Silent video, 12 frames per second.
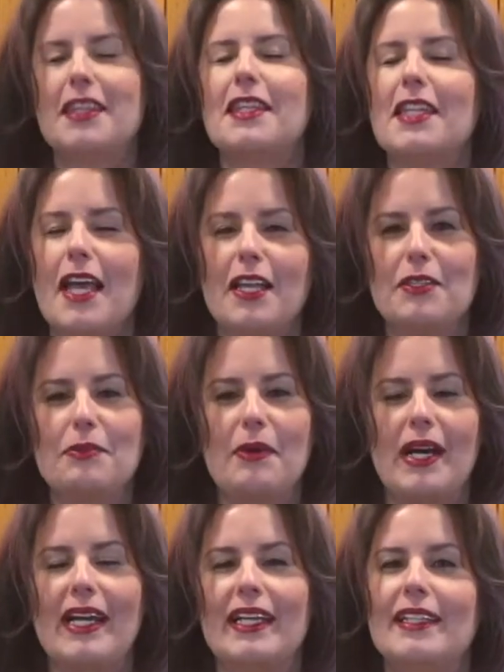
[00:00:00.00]
That's
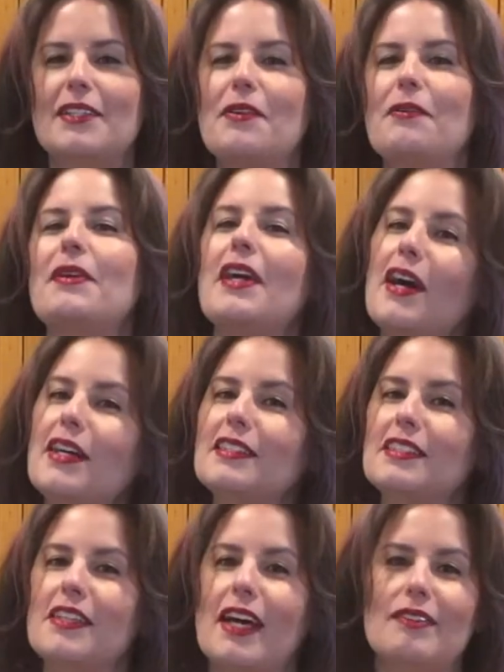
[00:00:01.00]
why. We
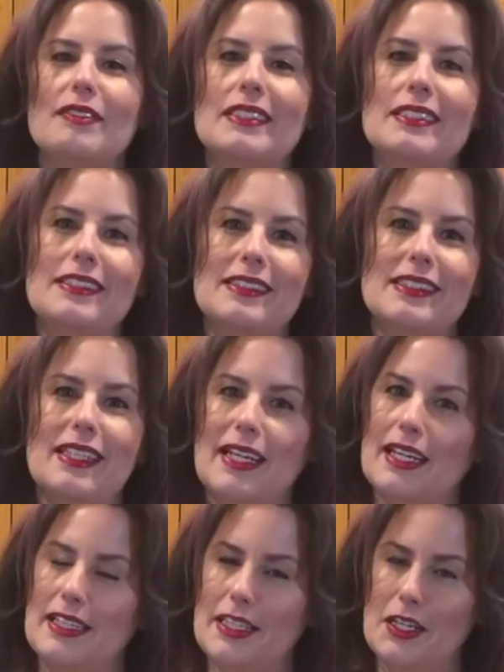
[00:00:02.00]
also have a little
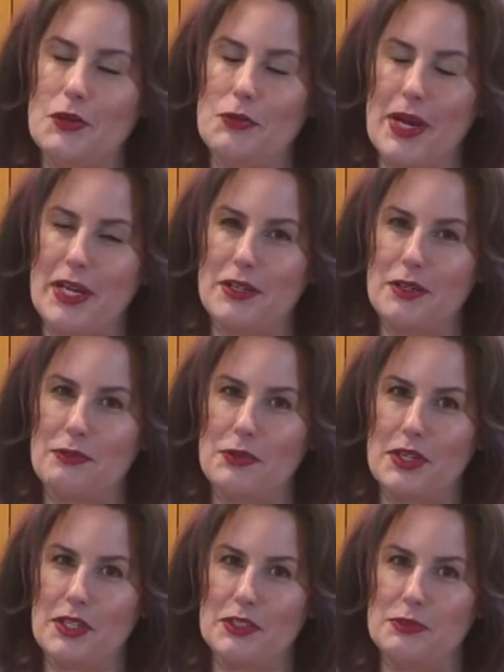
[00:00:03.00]
saying in writer
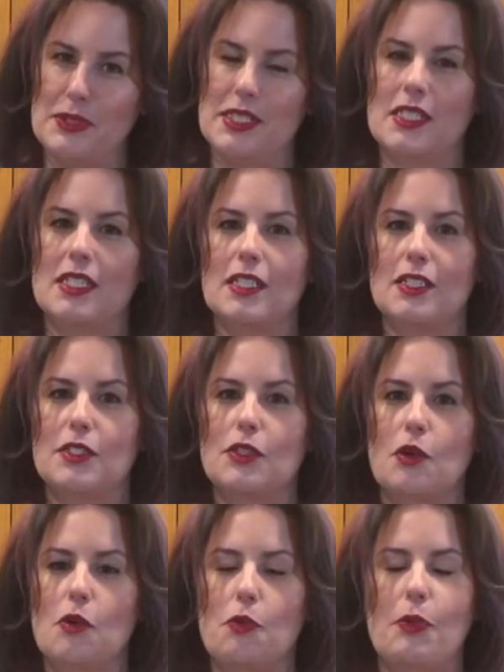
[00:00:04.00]
world, which is
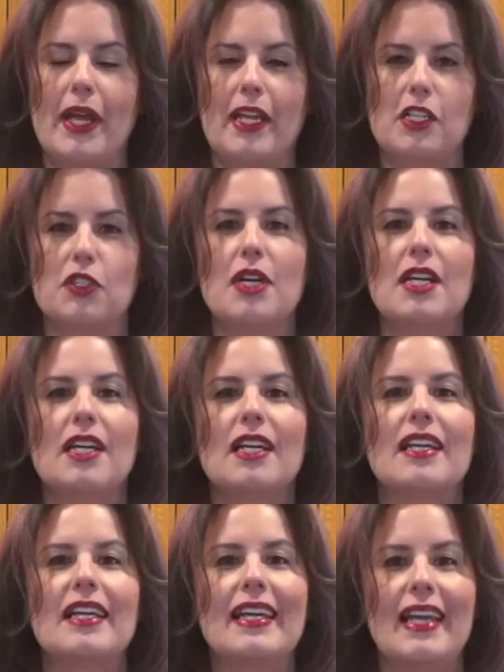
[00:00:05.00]
write drunk,
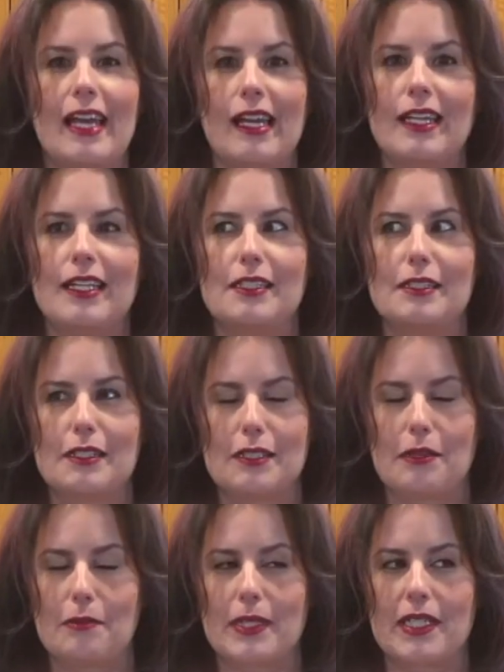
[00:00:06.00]
edit
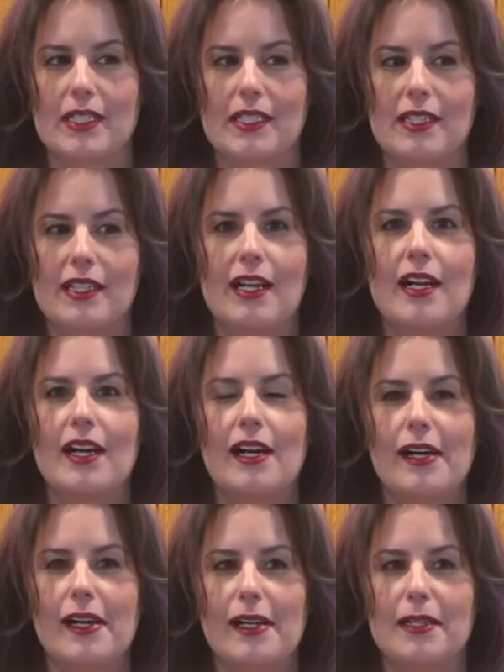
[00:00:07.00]
sober.
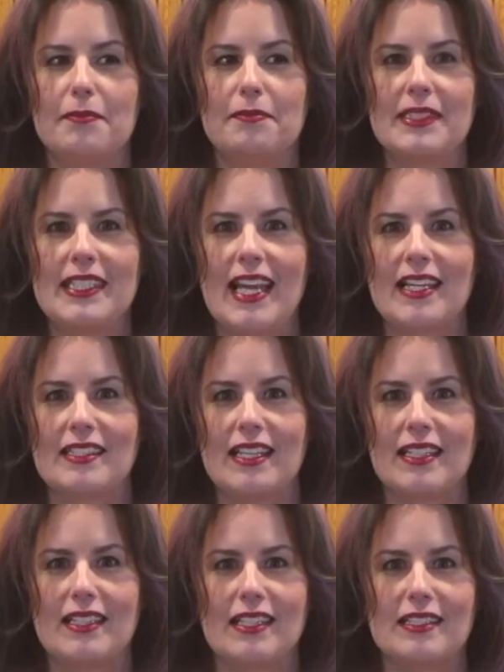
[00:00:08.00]
Yes,
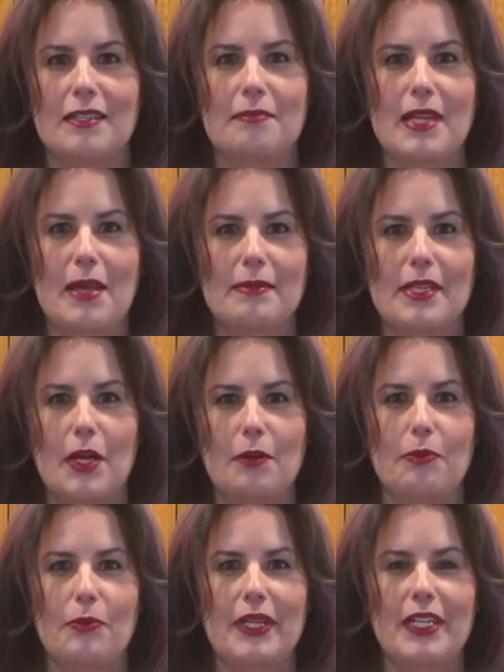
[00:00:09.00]
that does sometimes
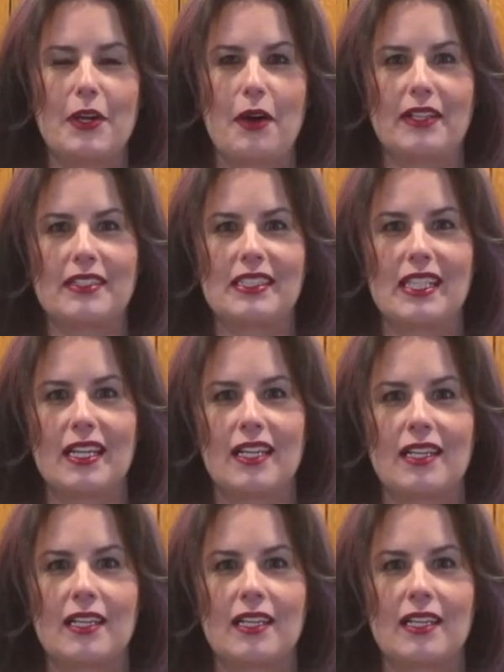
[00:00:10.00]
help when you are stuck